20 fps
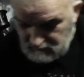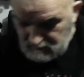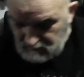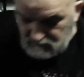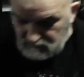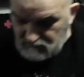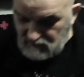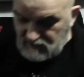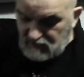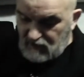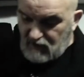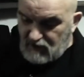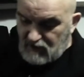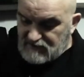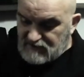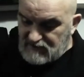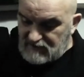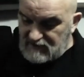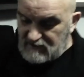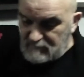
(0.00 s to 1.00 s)
So there are lots
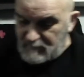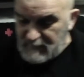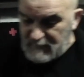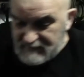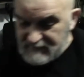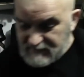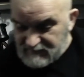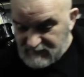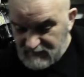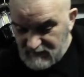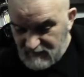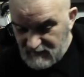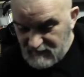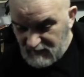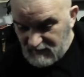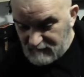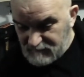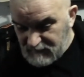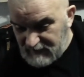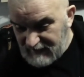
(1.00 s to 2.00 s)
of little bits of
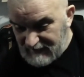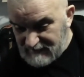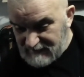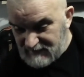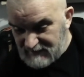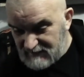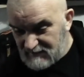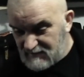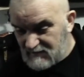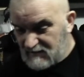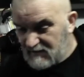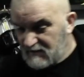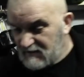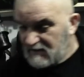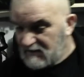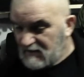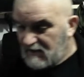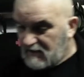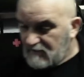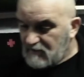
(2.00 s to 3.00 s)
kit.
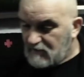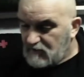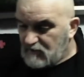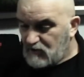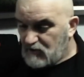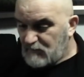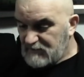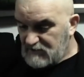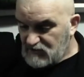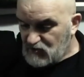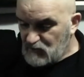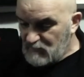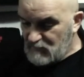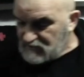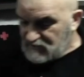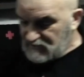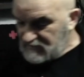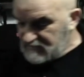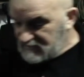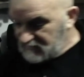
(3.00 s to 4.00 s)
I'm not going to go into too much
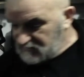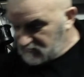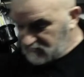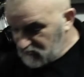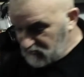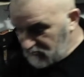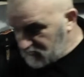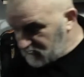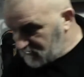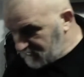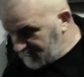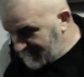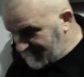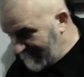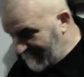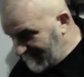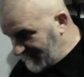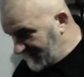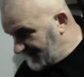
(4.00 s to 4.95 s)
detail just today.